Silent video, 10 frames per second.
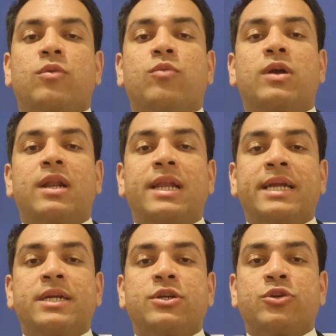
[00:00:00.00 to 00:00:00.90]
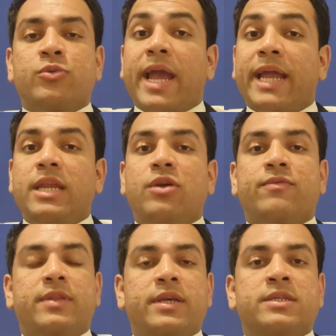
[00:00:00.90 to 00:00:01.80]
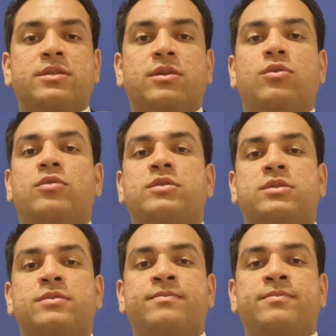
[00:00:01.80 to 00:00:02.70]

were linked to any of these goals.